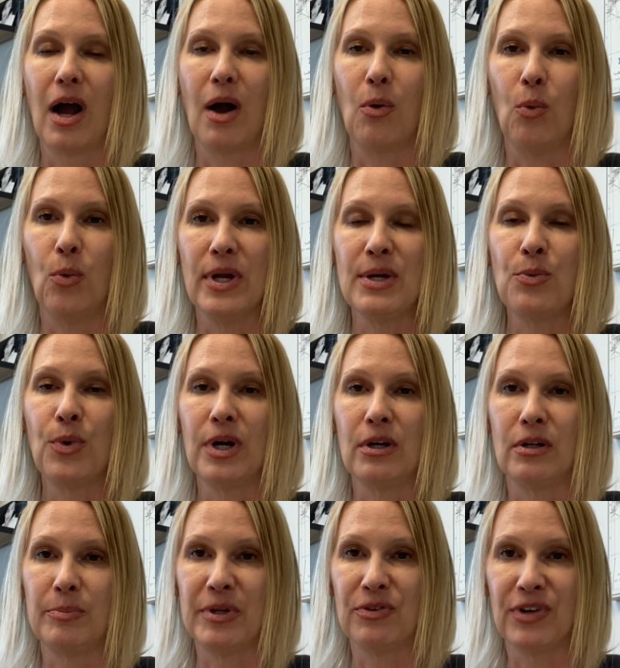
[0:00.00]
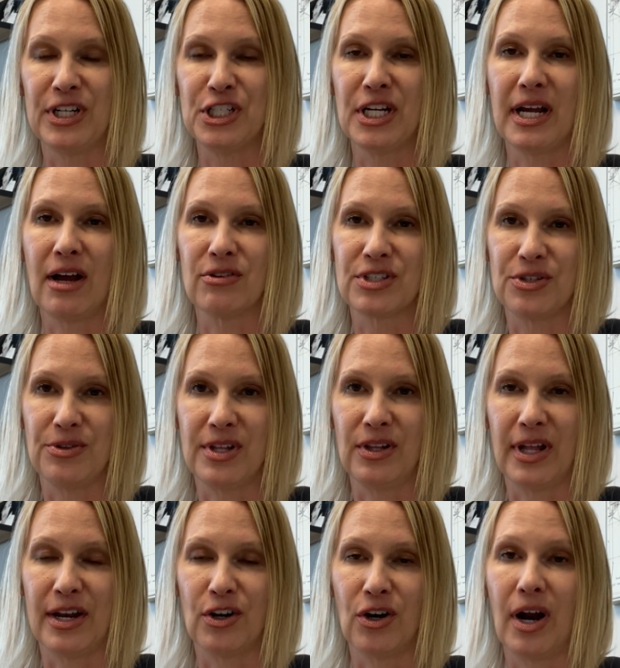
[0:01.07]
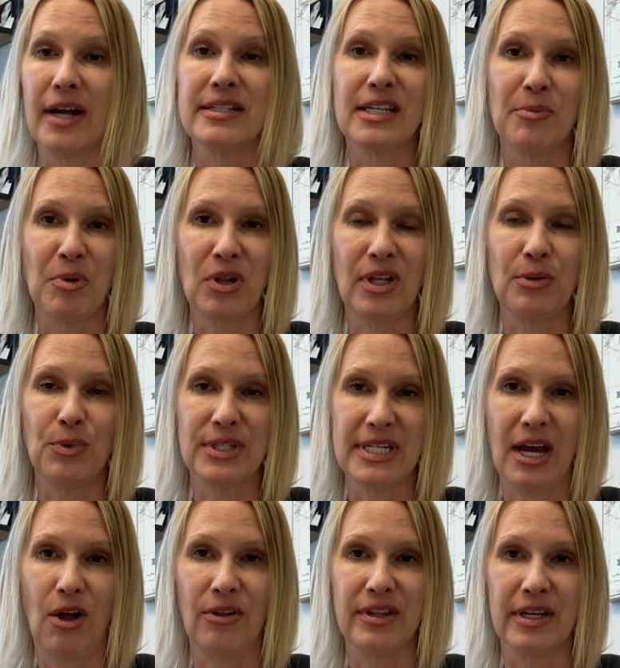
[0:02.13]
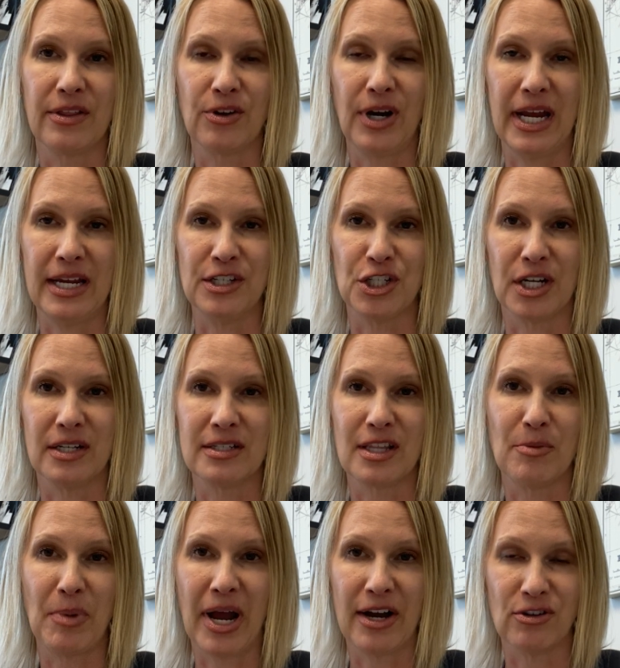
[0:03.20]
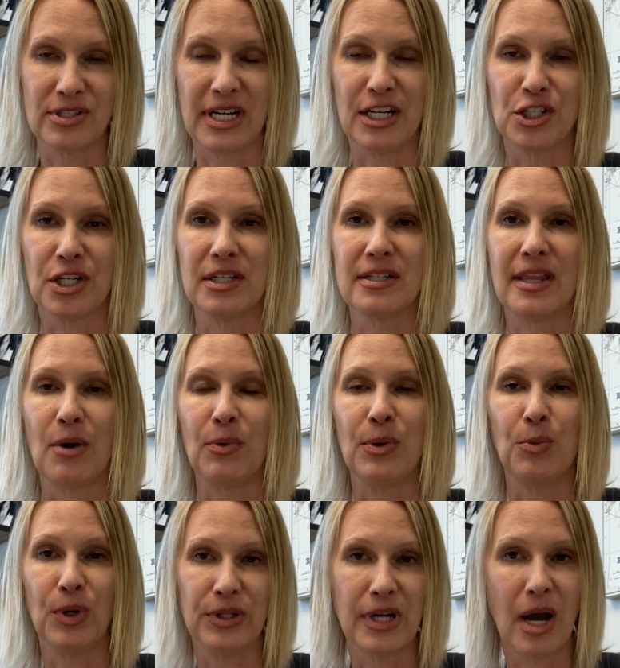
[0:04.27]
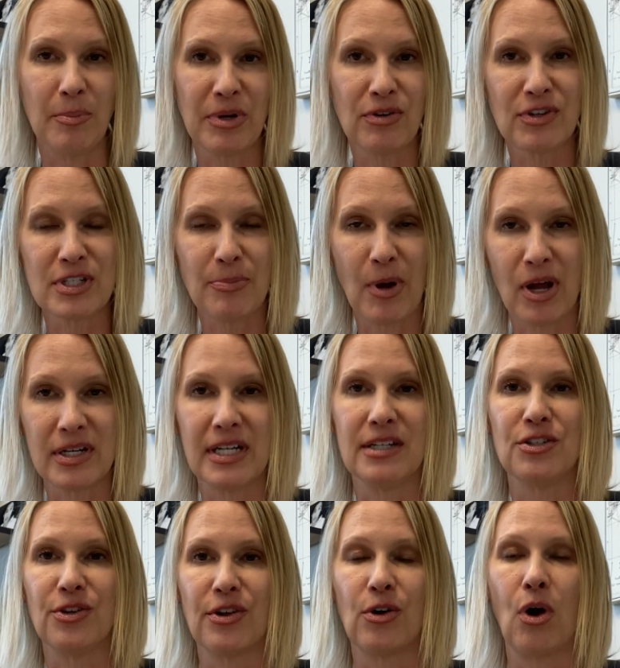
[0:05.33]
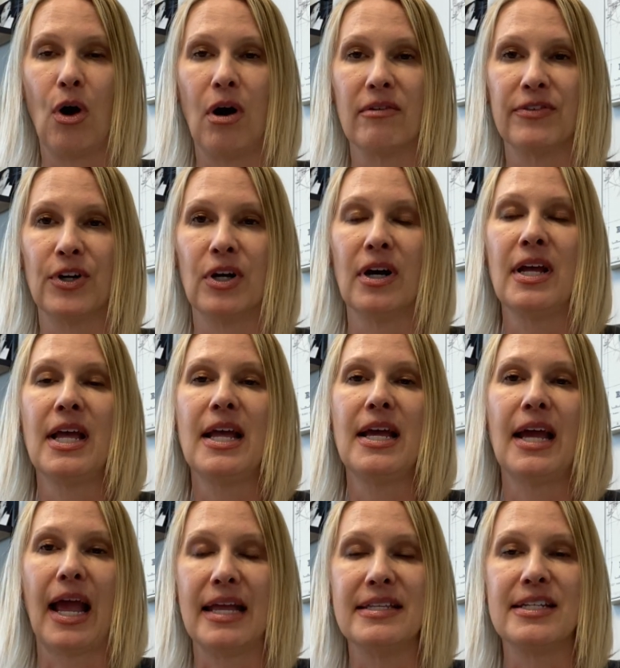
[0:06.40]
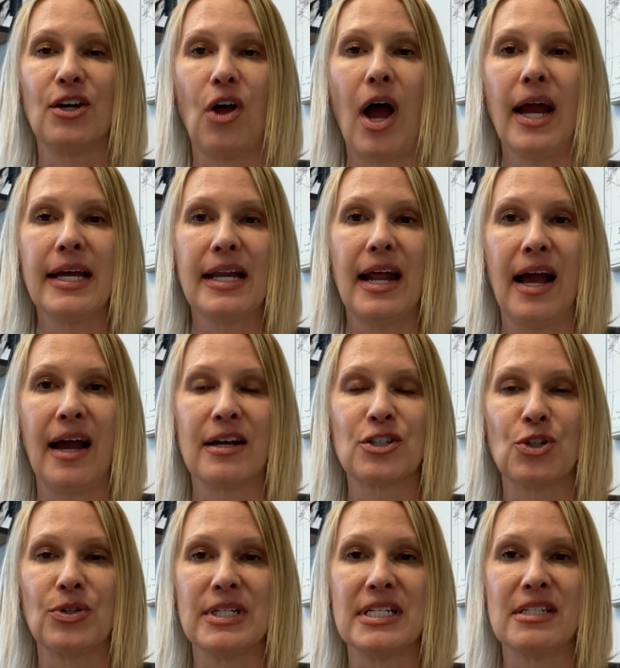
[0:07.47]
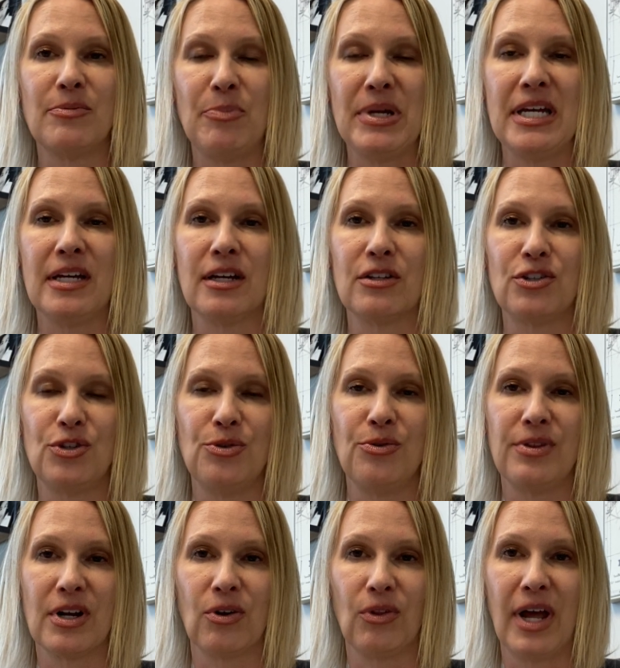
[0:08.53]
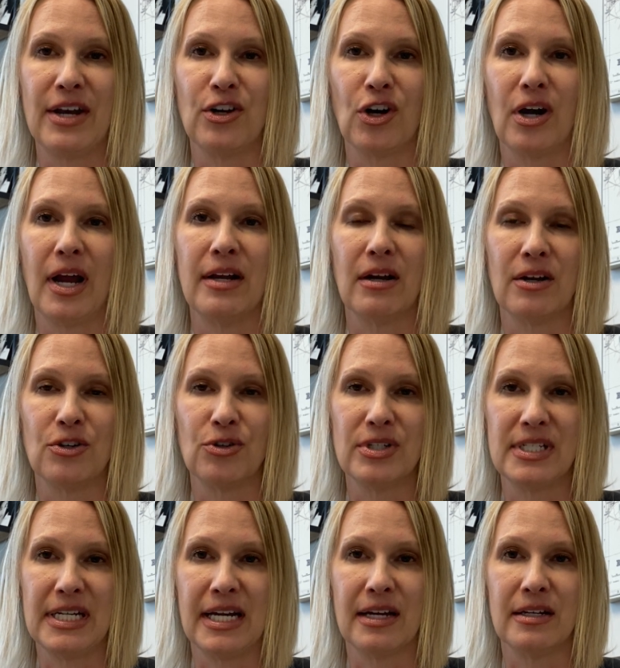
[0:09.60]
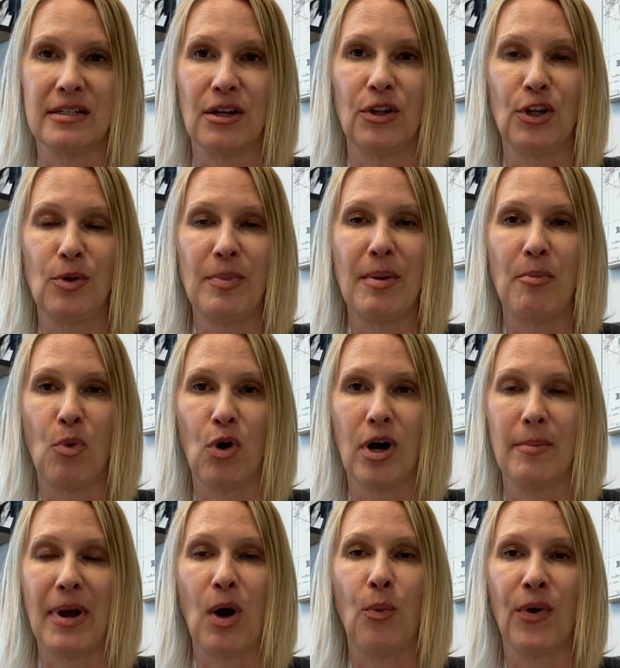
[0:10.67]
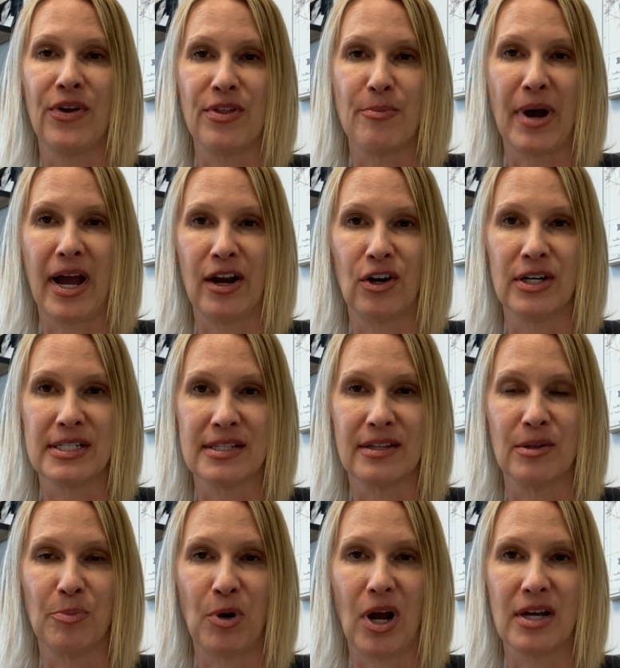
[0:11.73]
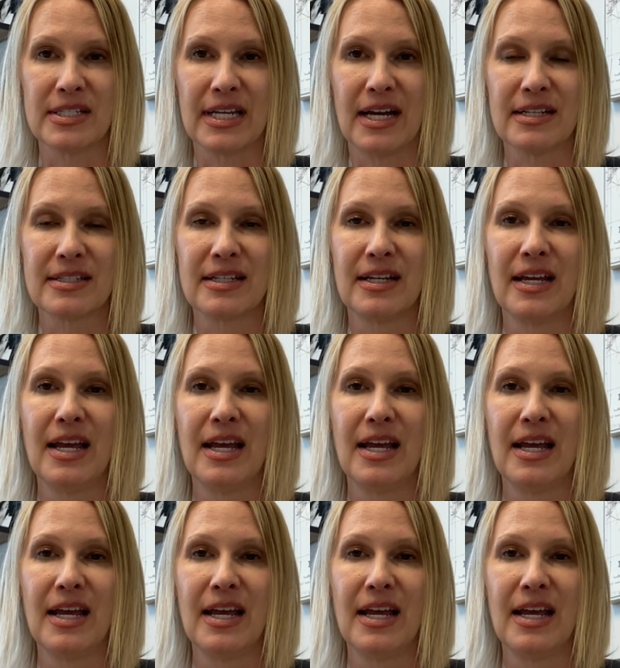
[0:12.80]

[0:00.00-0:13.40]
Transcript: We will be reaching out to the lender. I typically will tell the other agent, the buyer's agent, that we will not be responding to their offer until I can actually speak to their lender and understand a little bit more about where the buyer is in the process.